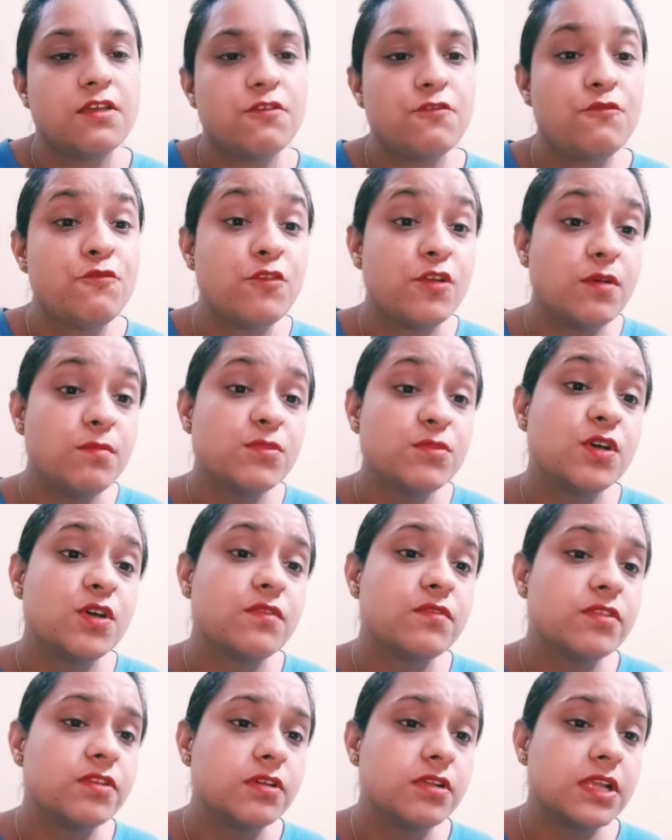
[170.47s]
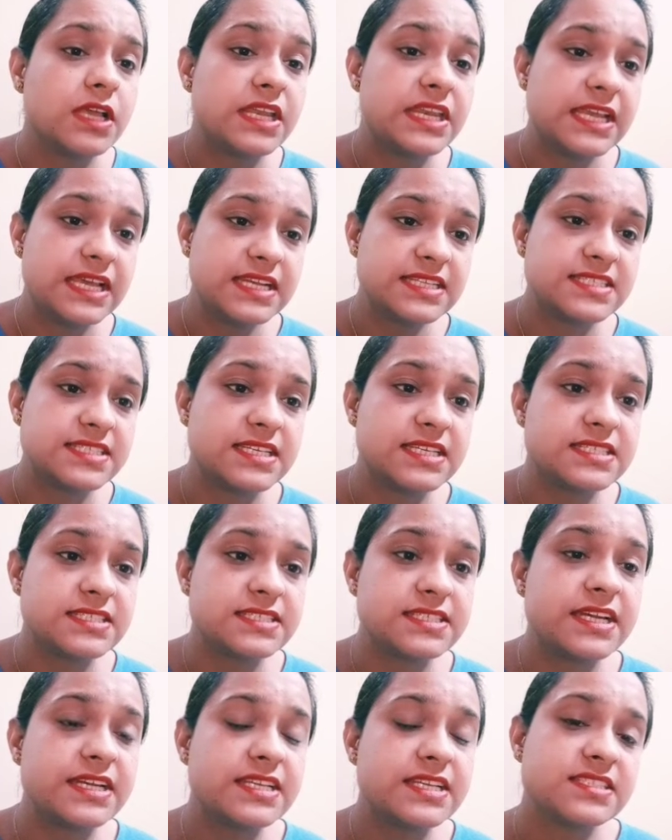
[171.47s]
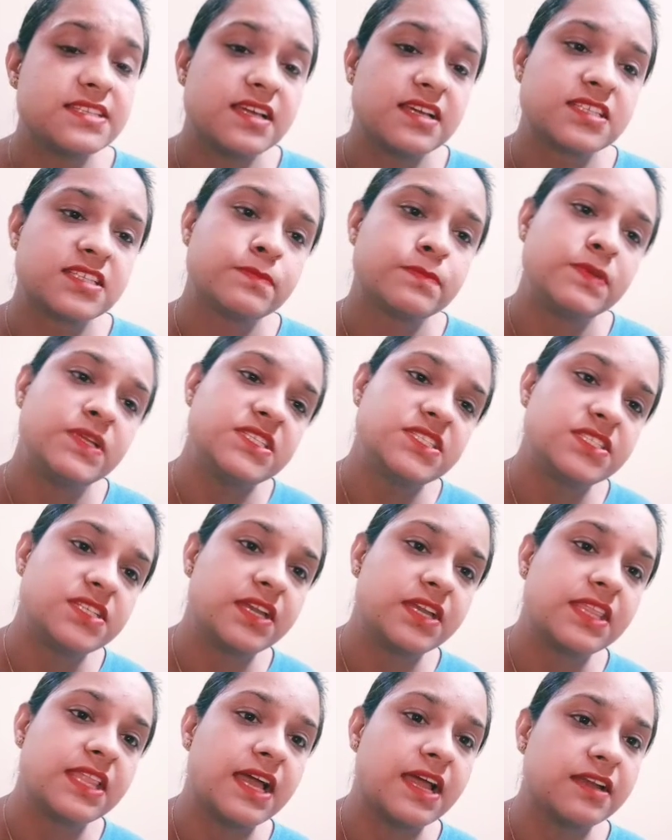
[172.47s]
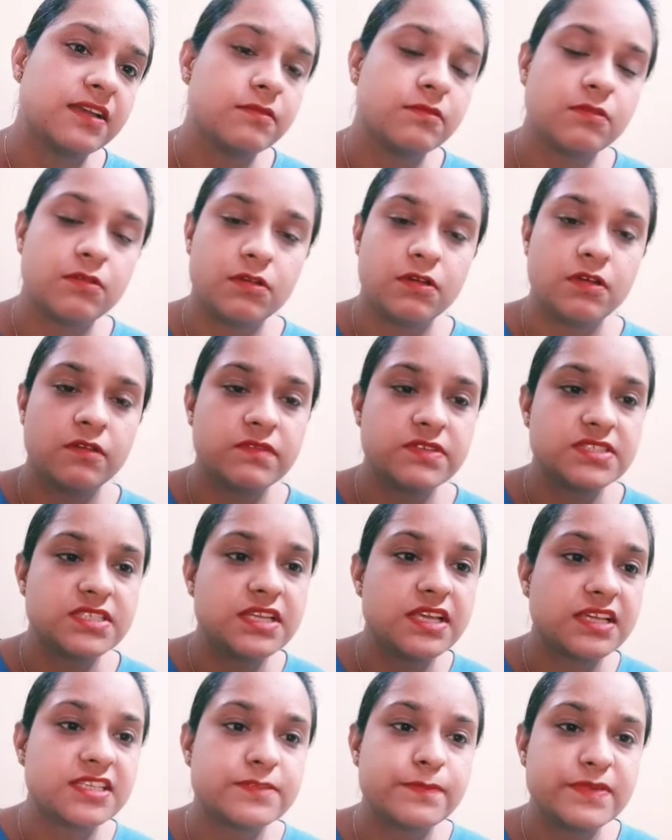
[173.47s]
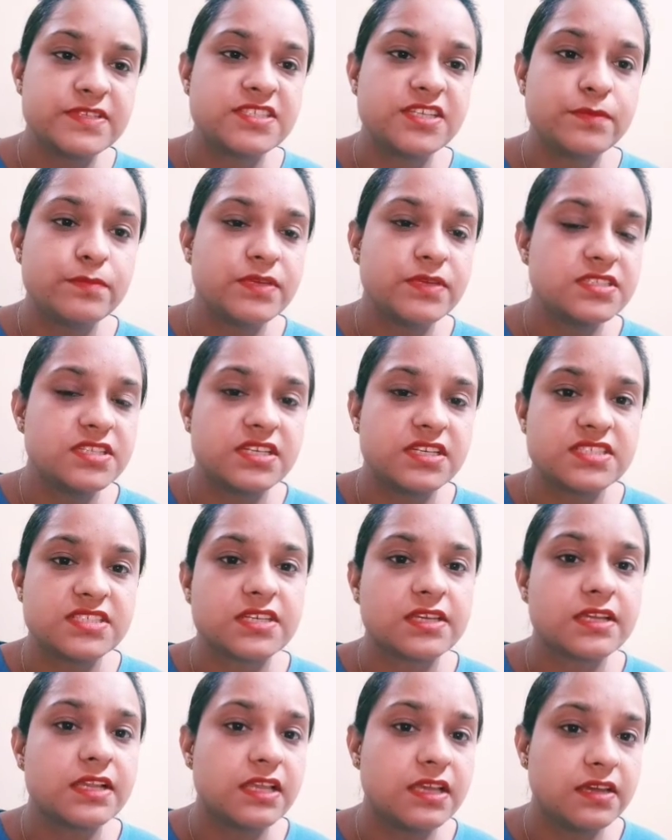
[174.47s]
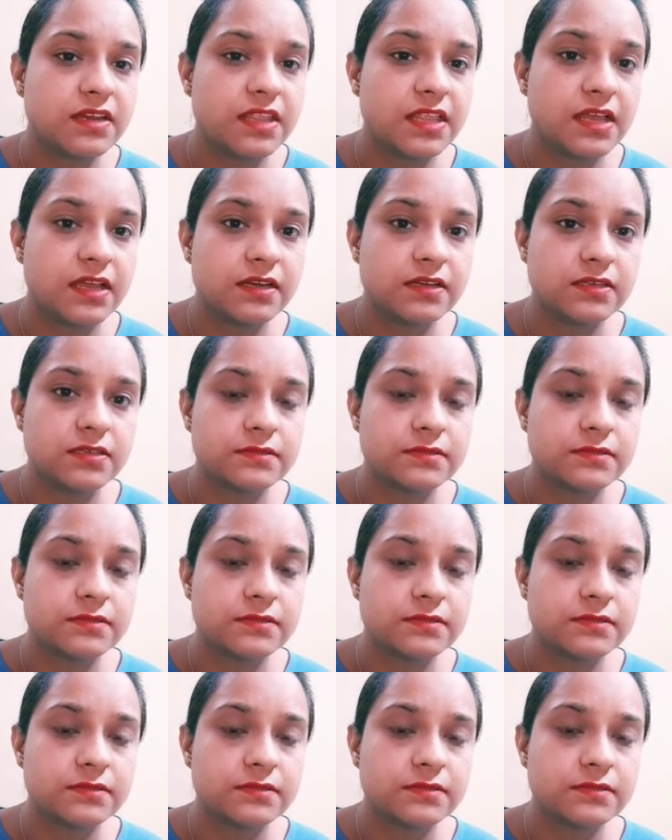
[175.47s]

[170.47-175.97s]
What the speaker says: From the overall analysis it is explicit that. Obviously explicit means it is clear that.